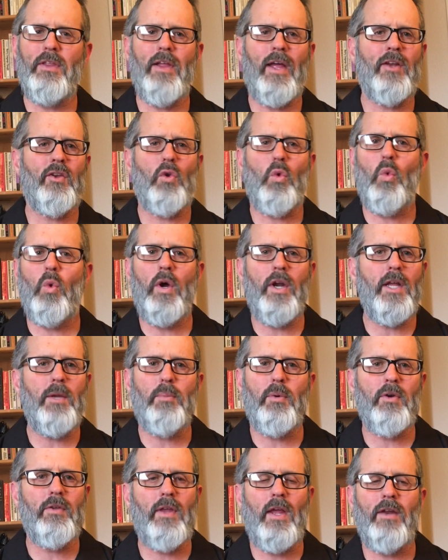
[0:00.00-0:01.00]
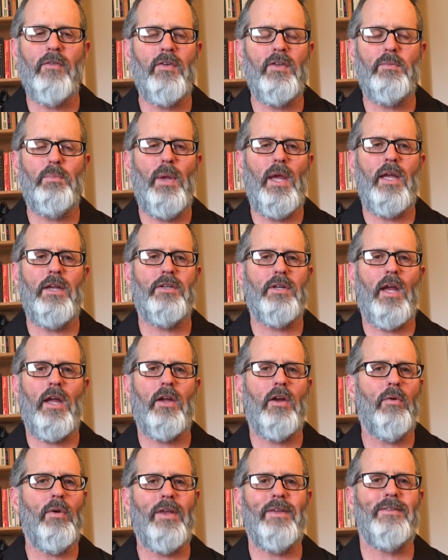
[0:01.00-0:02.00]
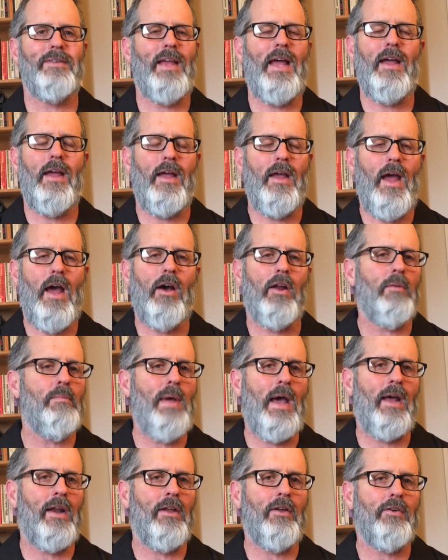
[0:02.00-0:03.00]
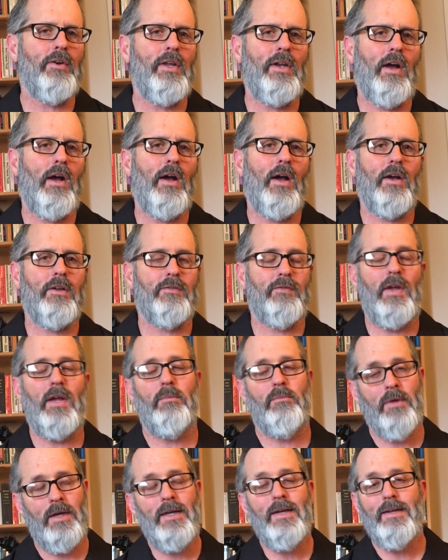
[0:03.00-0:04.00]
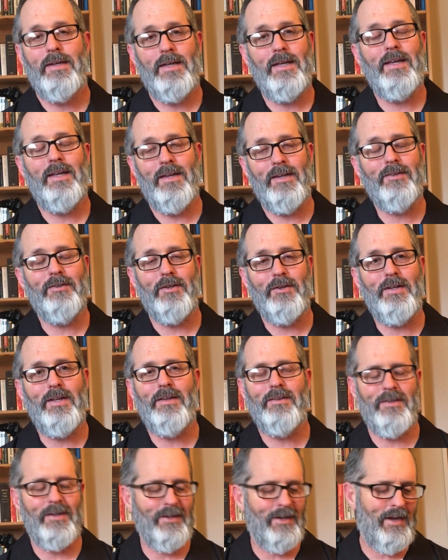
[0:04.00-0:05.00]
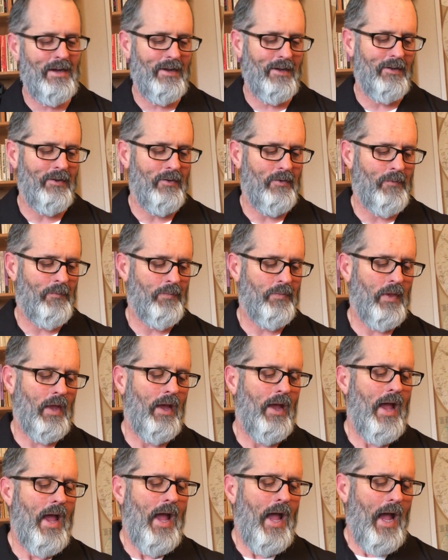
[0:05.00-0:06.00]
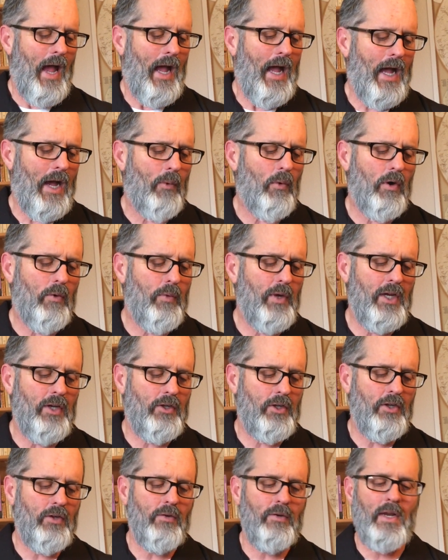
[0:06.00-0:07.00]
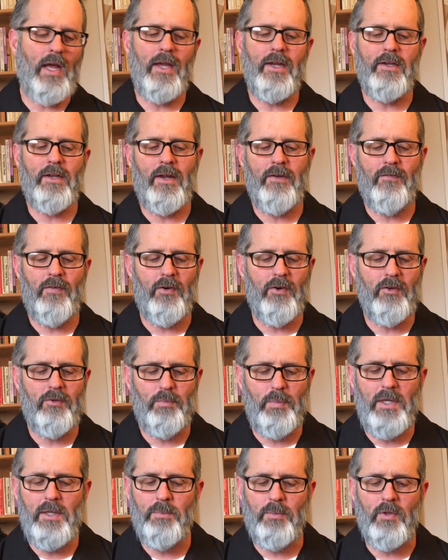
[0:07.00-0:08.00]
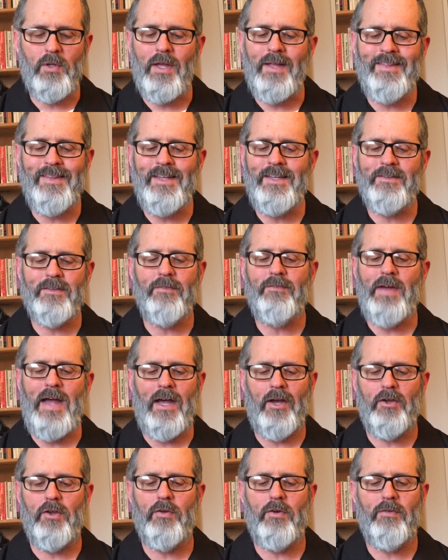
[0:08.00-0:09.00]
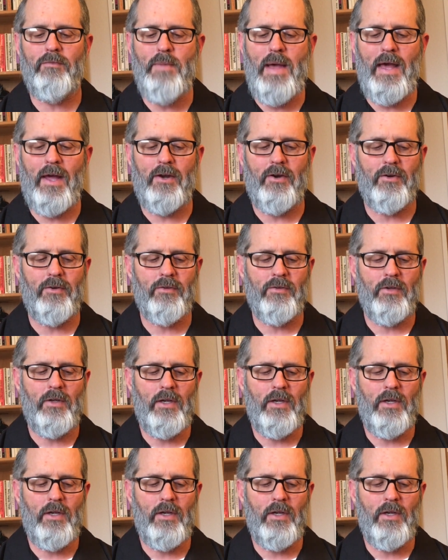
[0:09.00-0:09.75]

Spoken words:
like 20% of his paycheck go automatically to Oxfam. He is a decent guy. How are we to unite diverse people on these evaluative matters?